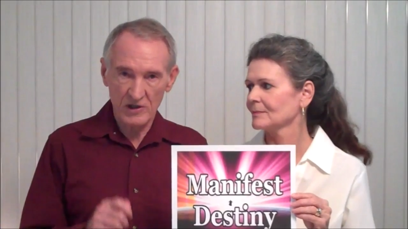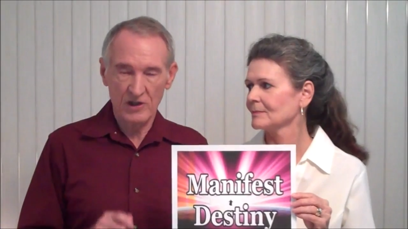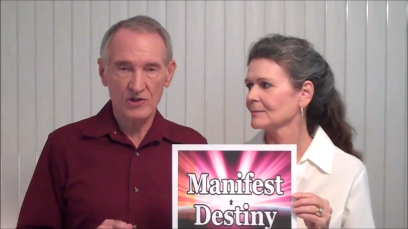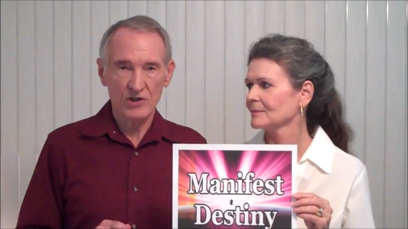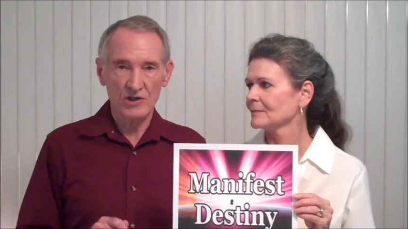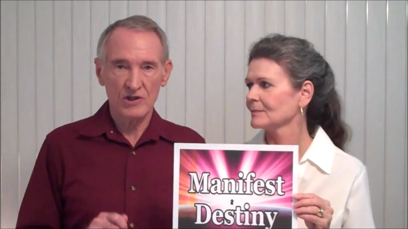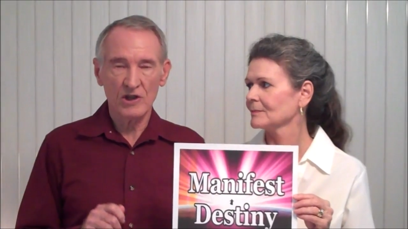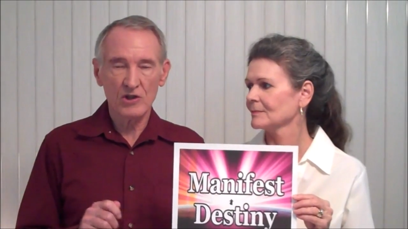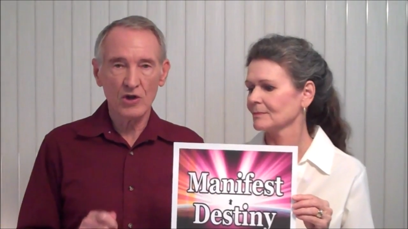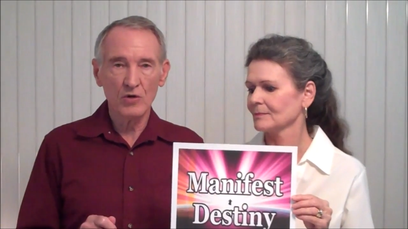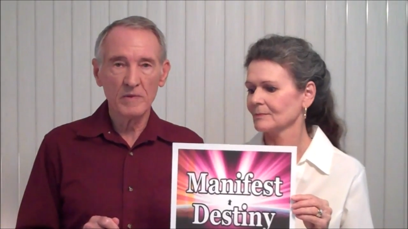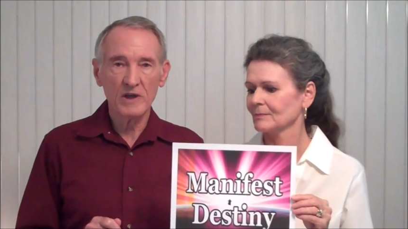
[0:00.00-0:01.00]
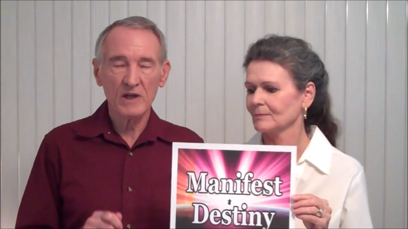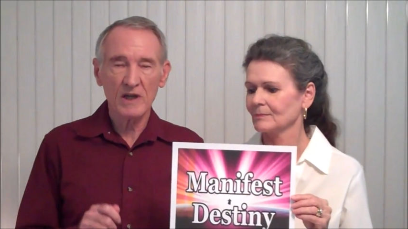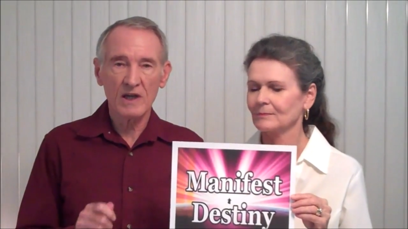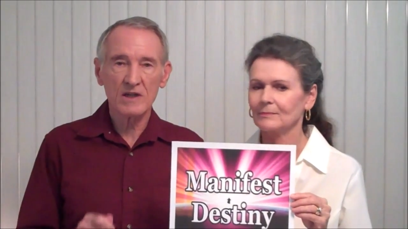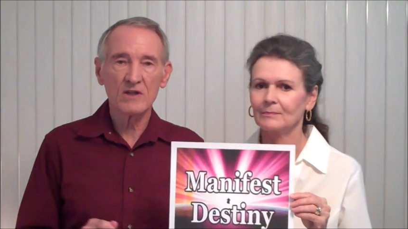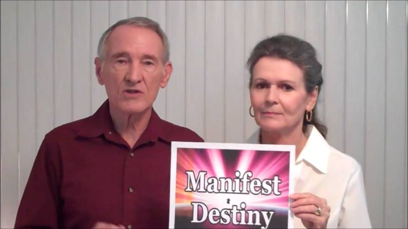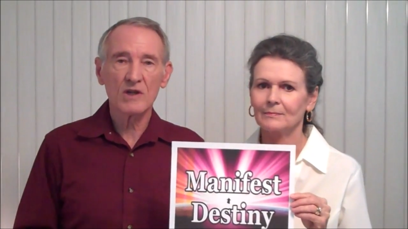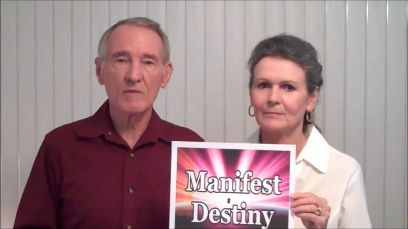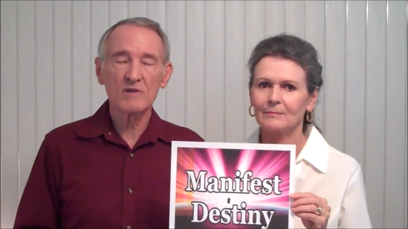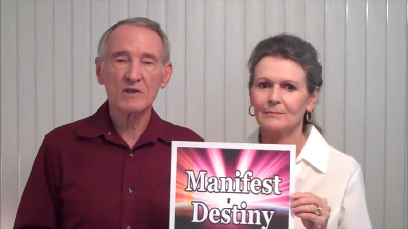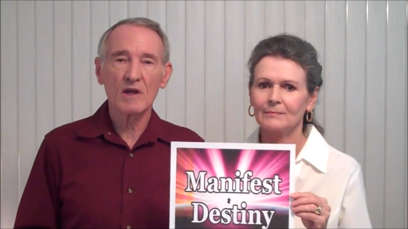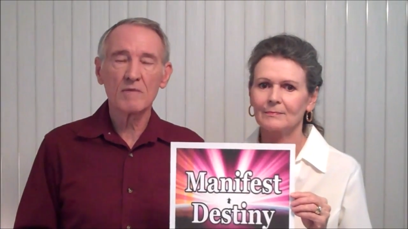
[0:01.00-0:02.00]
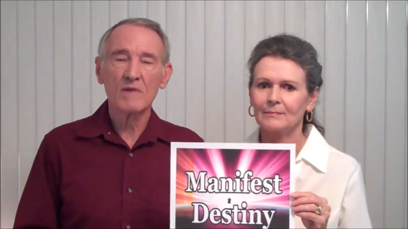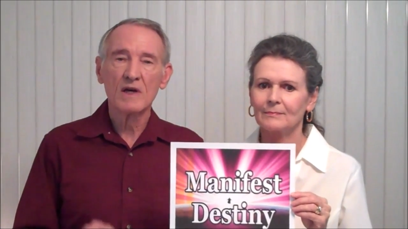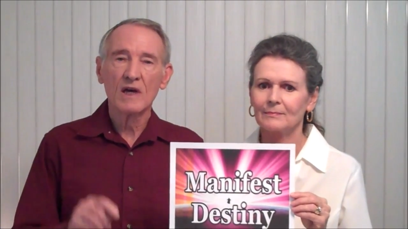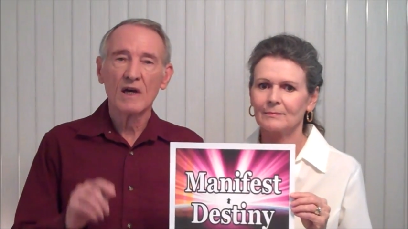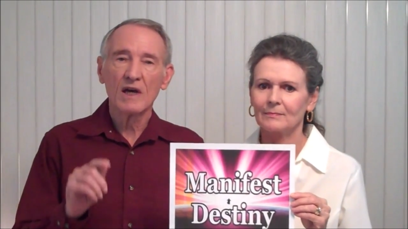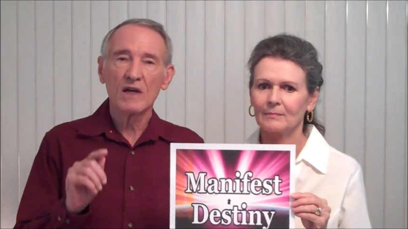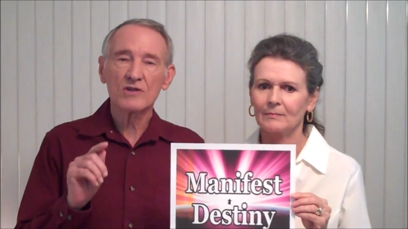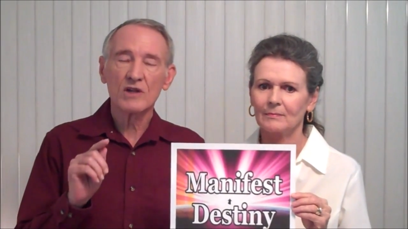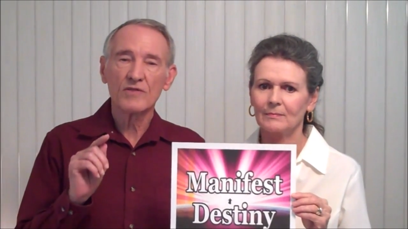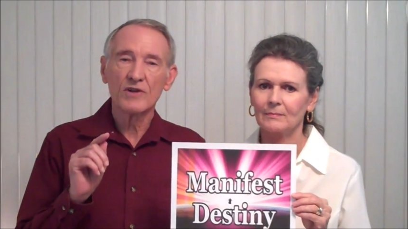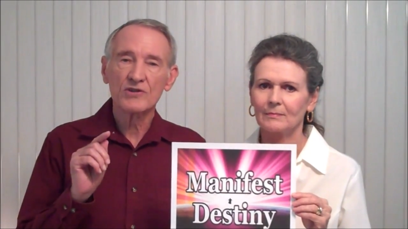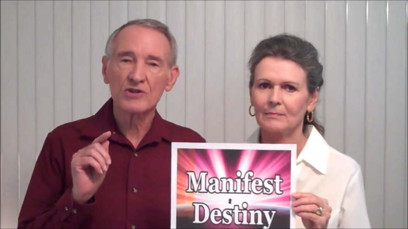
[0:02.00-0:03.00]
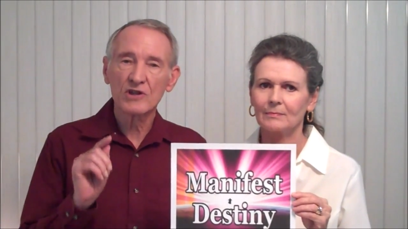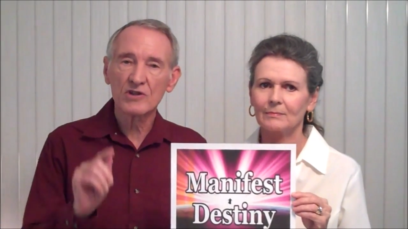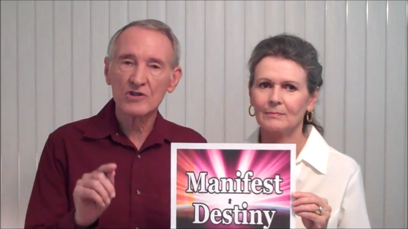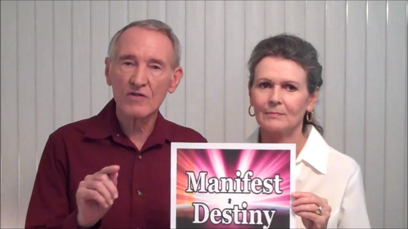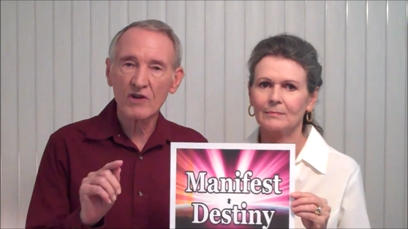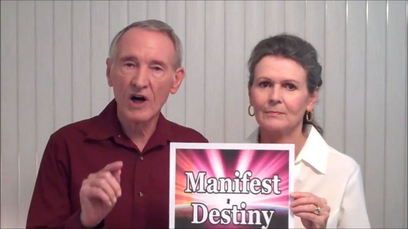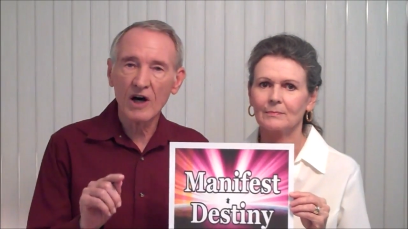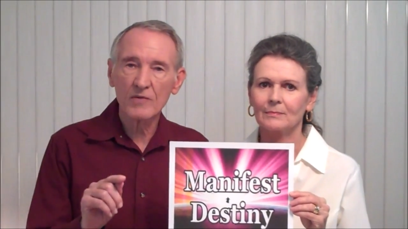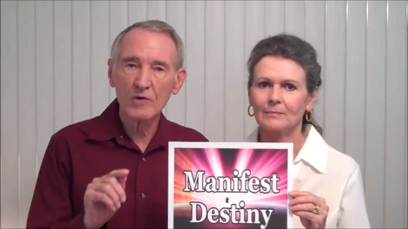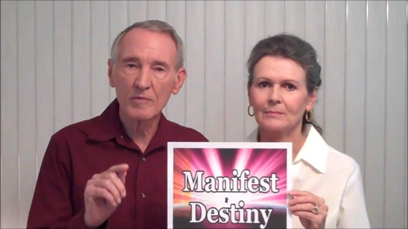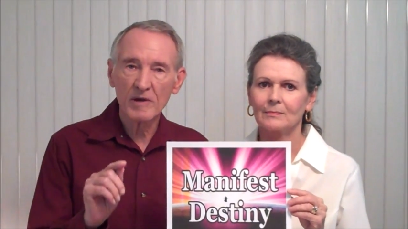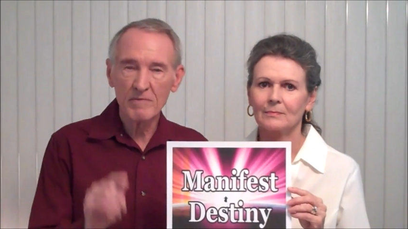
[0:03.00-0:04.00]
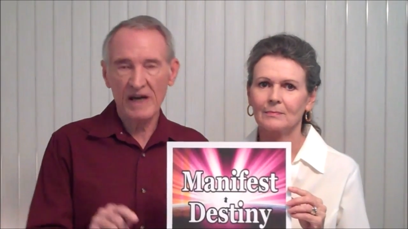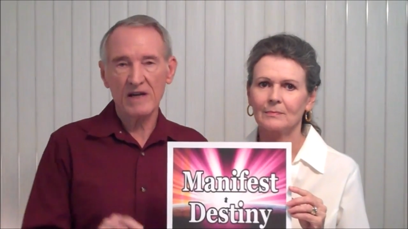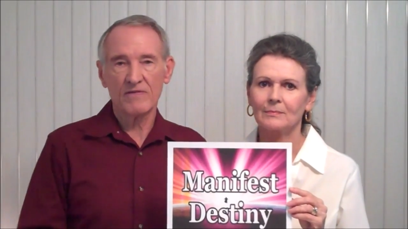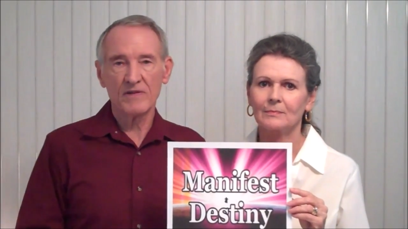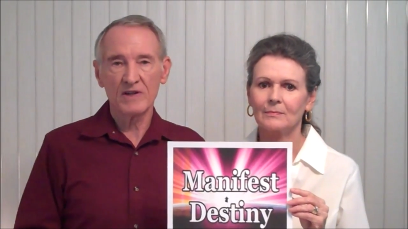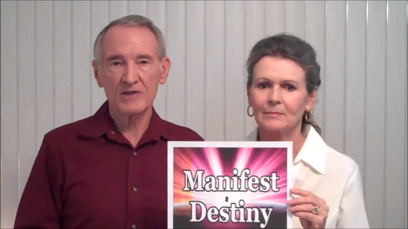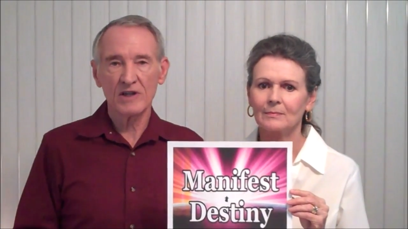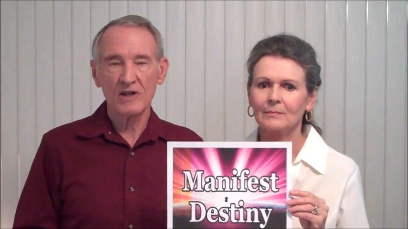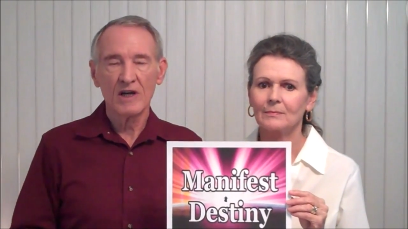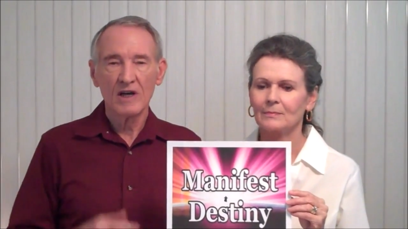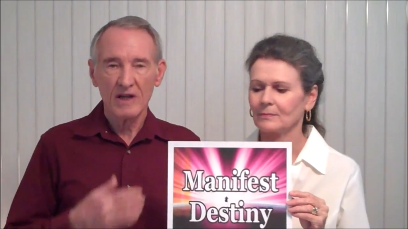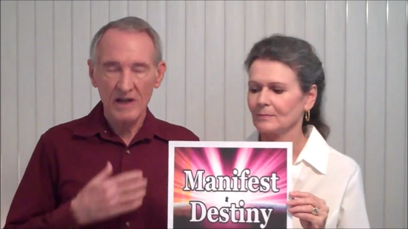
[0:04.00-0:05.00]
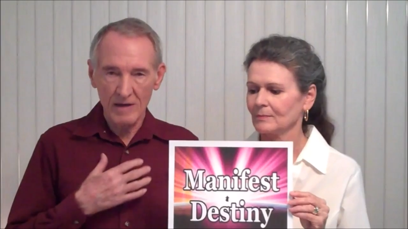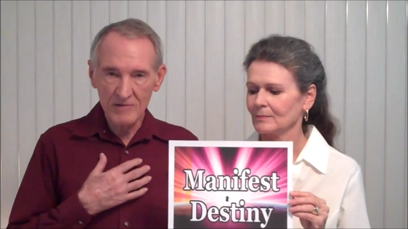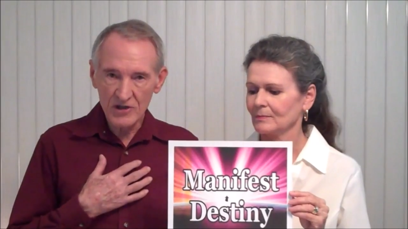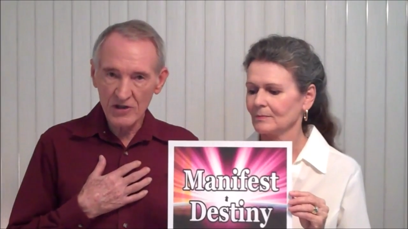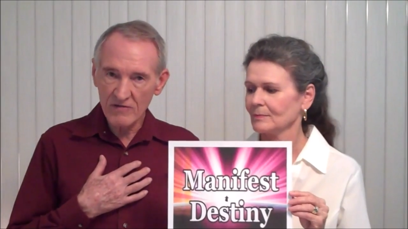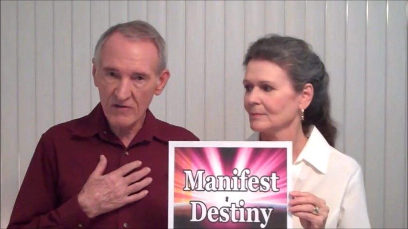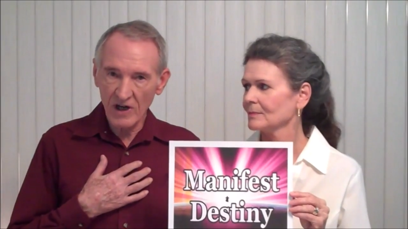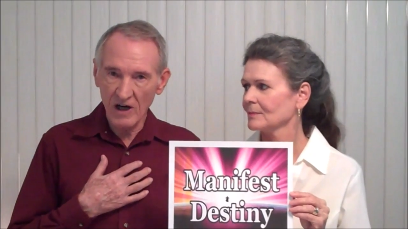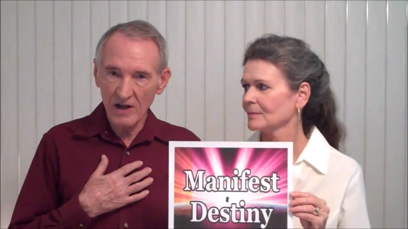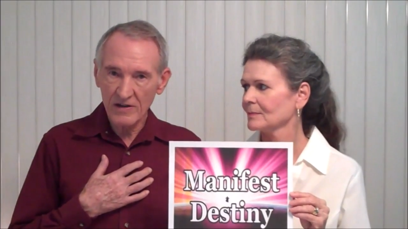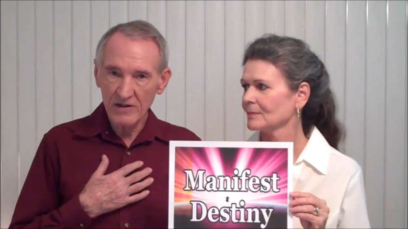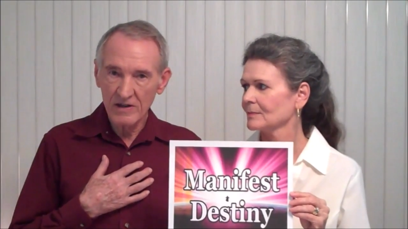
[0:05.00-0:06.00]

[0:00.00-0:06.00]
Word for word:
Speaker 1: teach this. He told me in 1977, he said, the sons of God will be manifested. Now I'm a son of God,